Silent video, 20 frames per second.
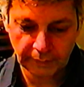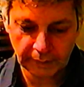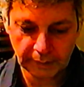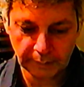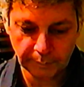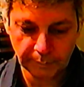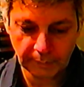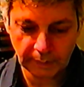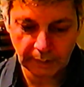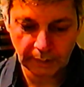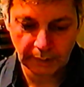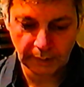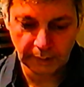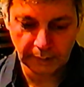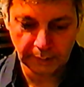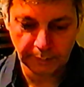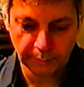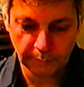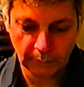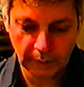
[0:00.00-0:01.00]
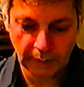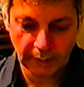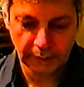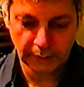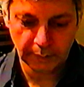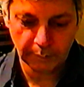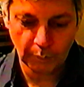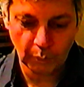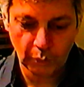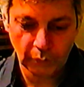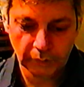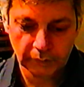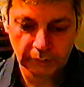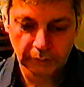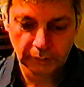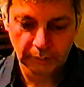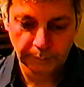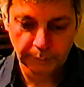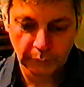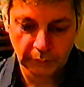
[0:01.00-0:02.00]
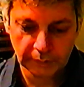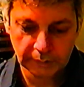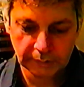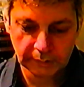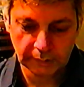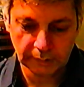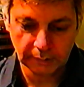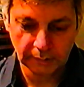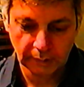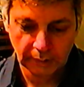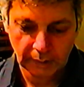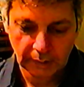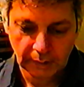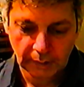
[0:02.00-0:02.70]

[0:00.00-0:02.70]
An, an, an immortal person